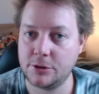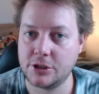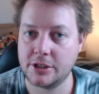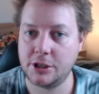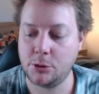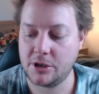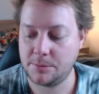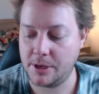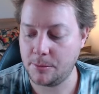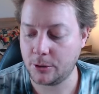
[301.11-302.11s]
which is a
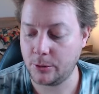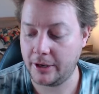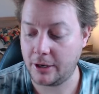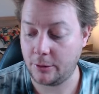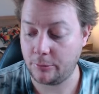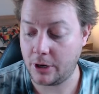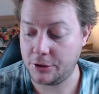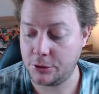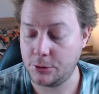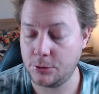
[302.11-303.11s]
USB model, and a
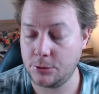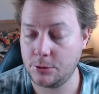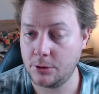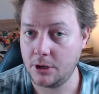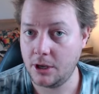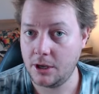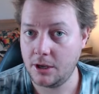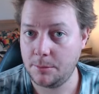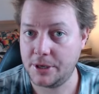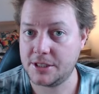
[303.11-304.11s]
new
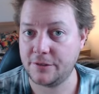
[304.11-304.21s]
piece of